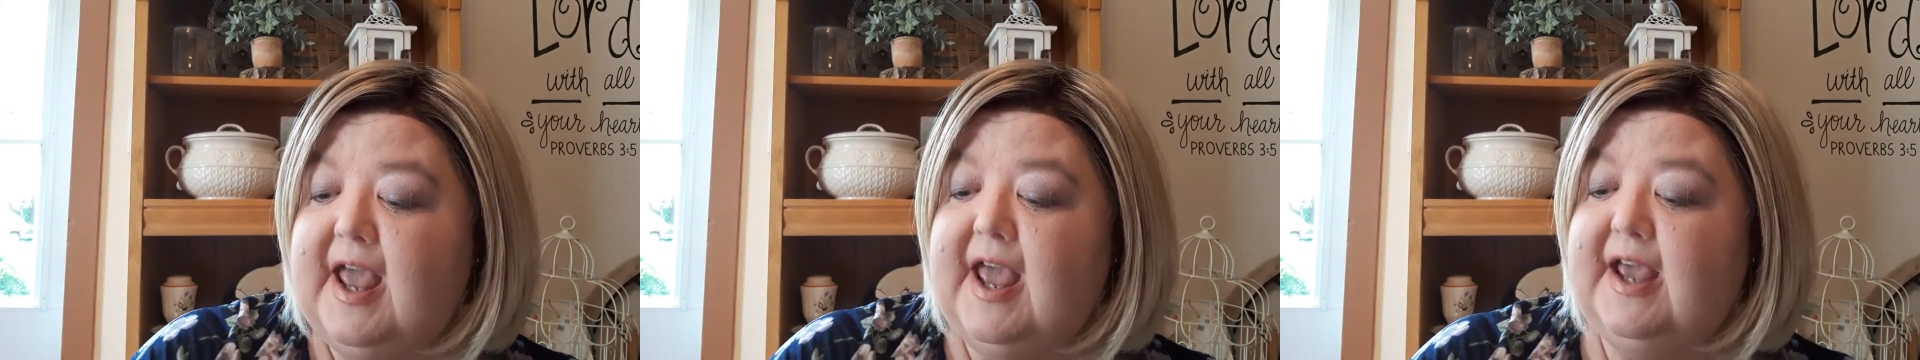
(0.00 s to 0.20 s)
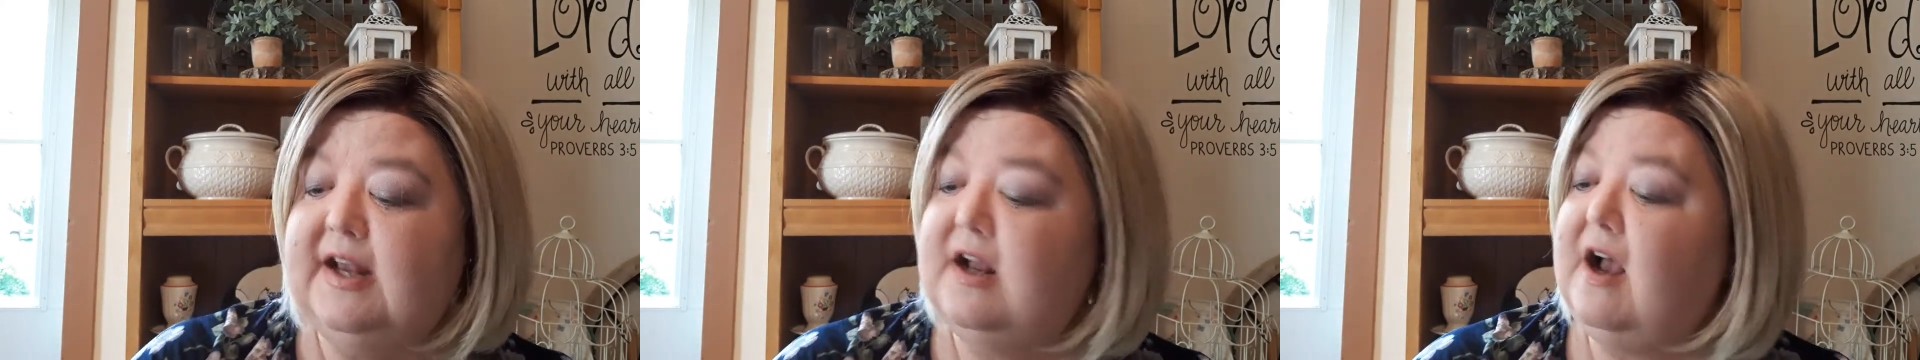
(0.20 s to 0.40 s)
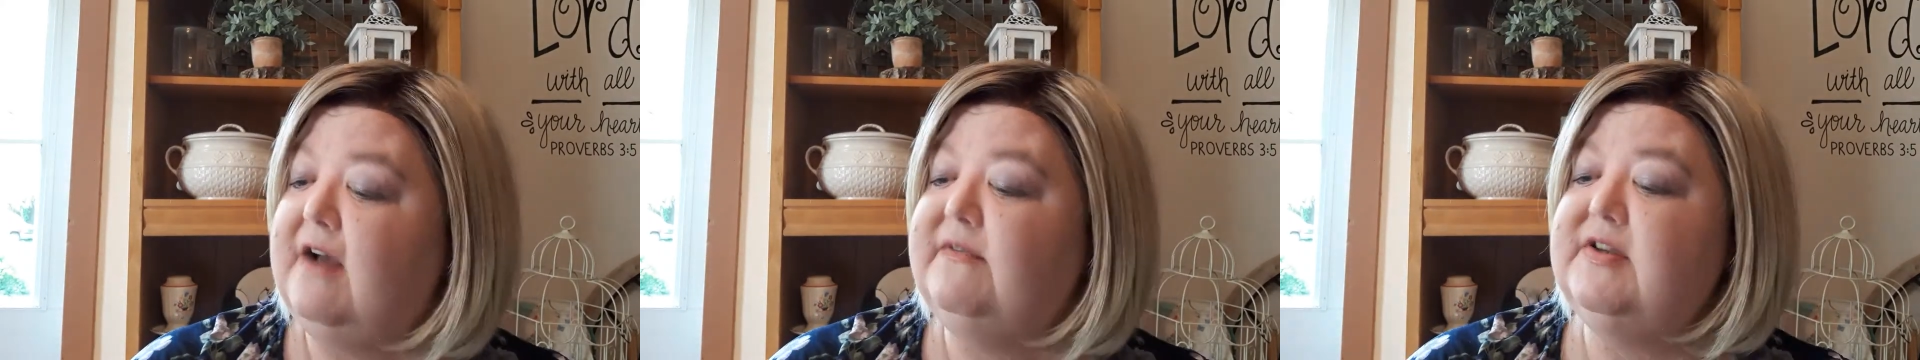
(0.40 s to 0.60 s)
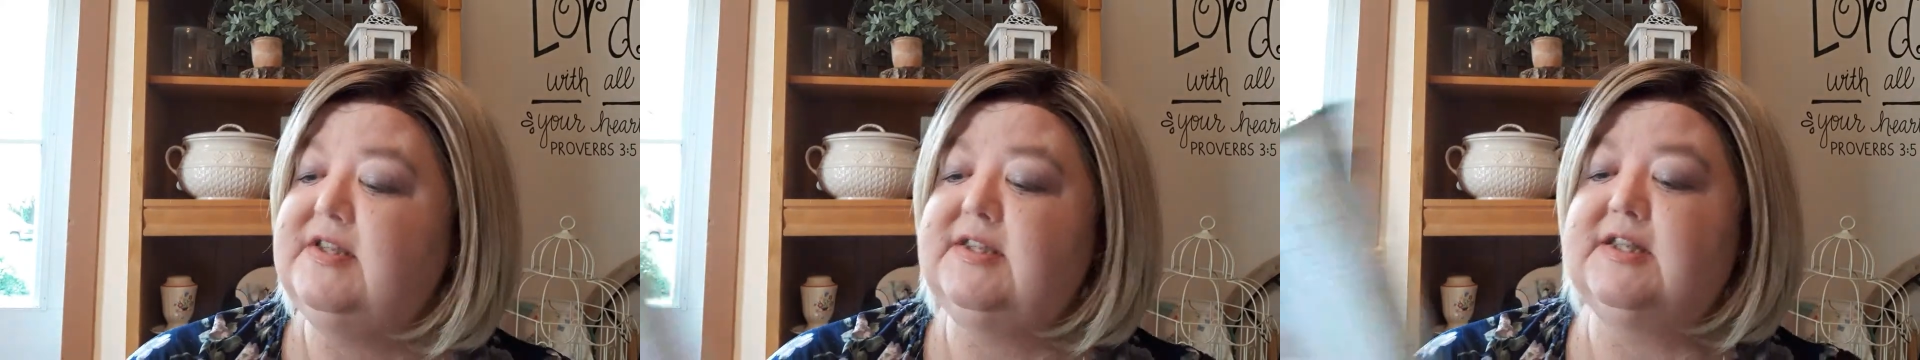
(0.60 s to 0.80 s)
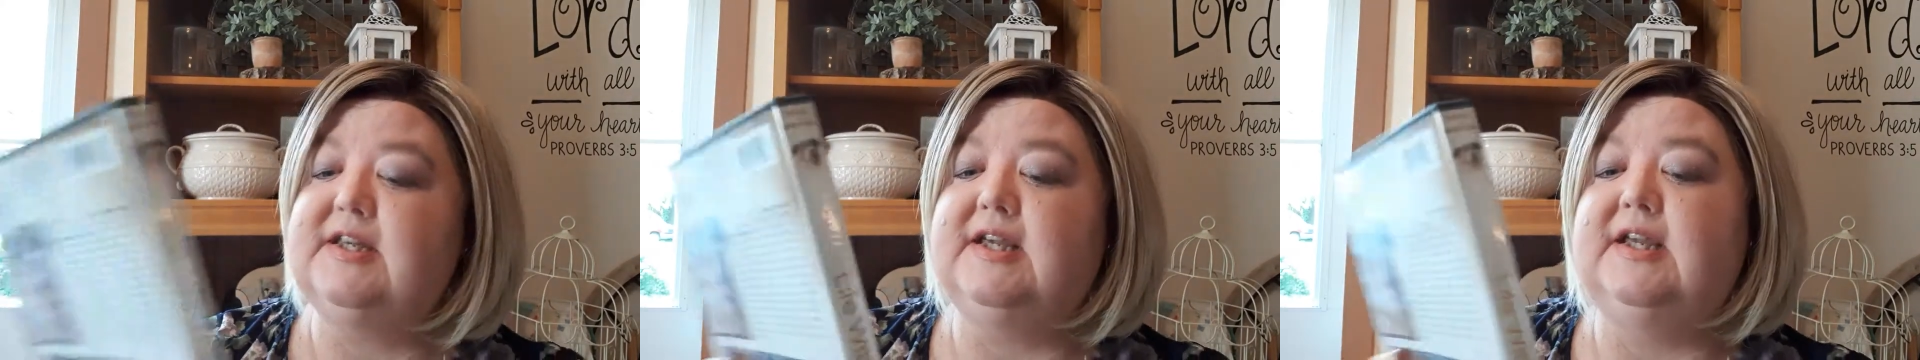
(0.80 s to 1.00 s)
And
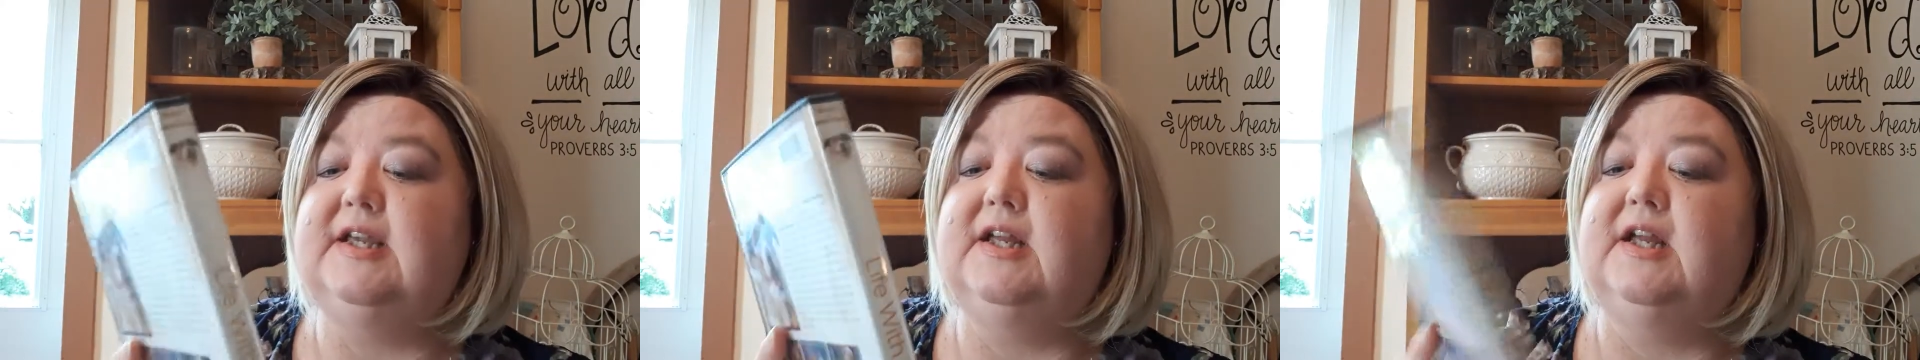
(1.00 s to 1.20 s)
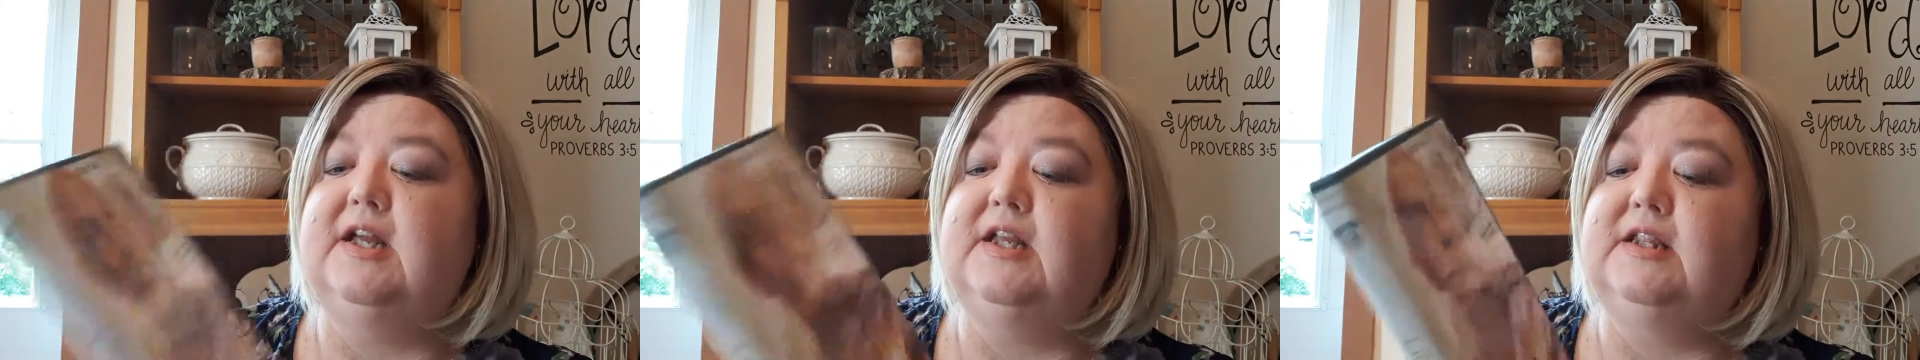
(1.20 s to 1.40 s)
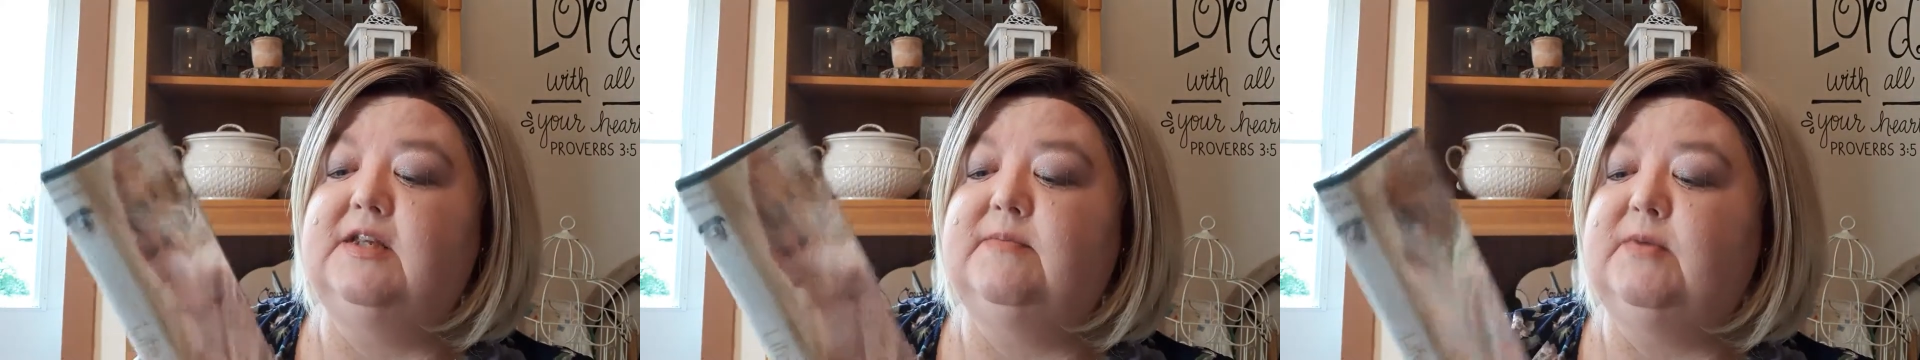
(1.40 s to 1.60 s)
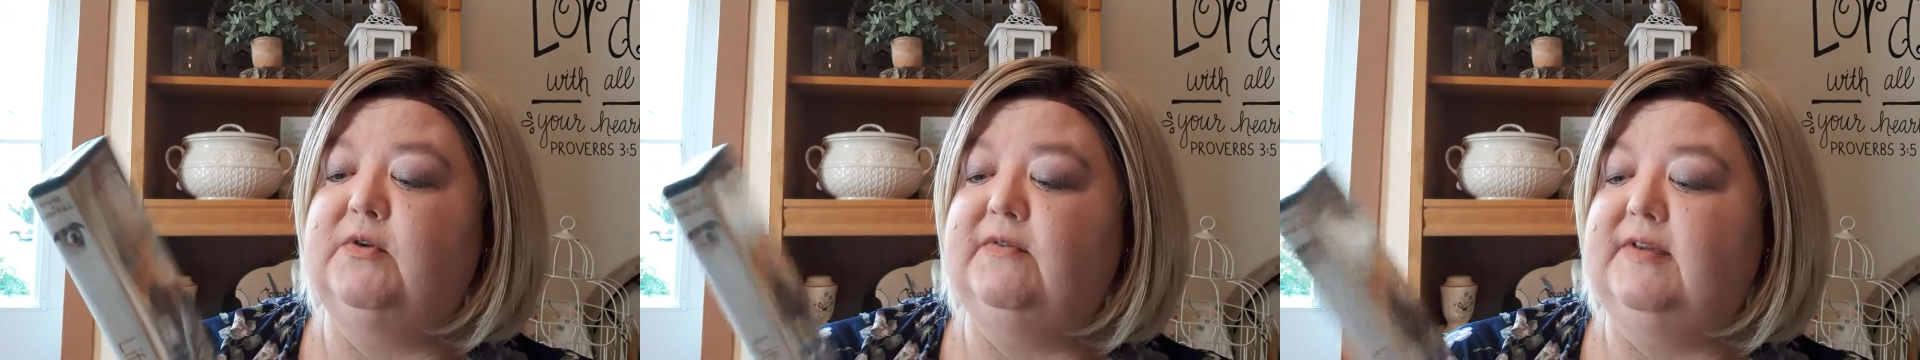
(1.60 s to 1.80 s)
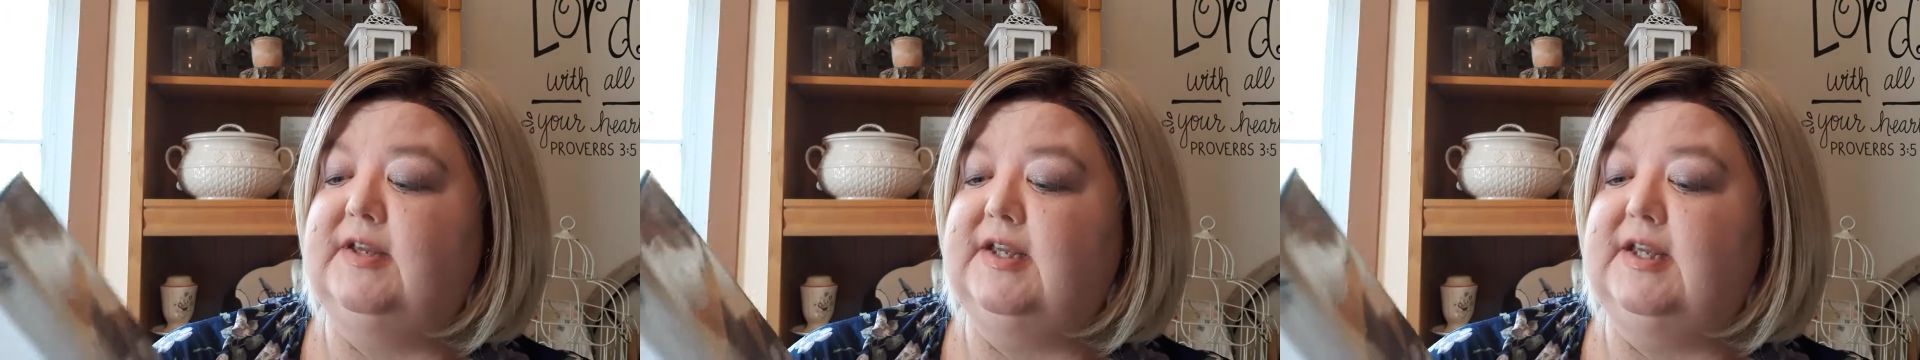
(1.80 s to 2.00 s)
obviously, the
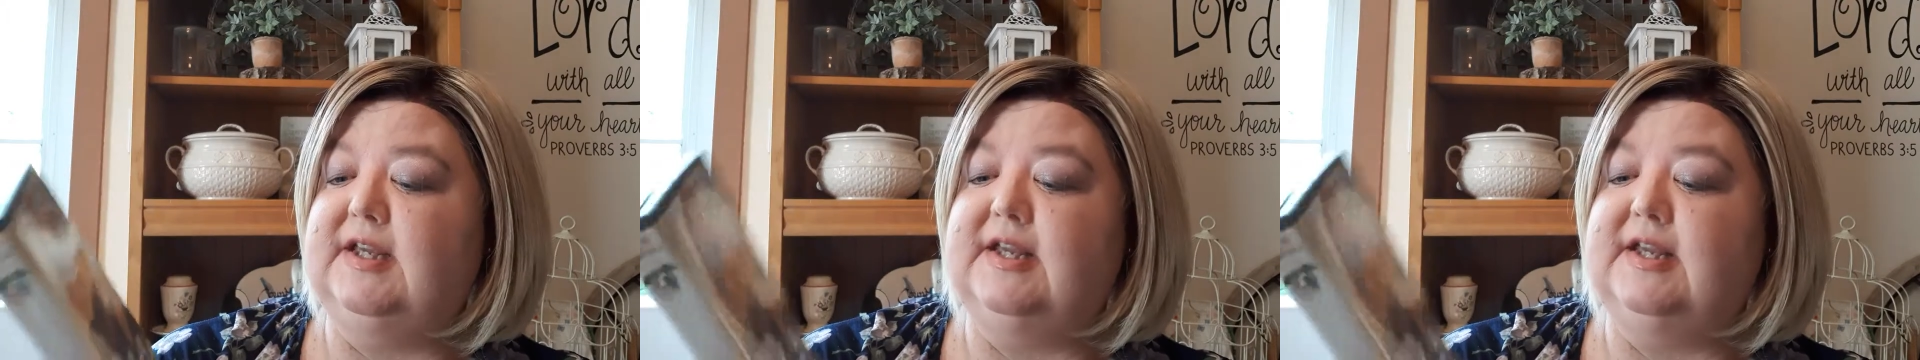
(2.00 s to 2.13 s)
movie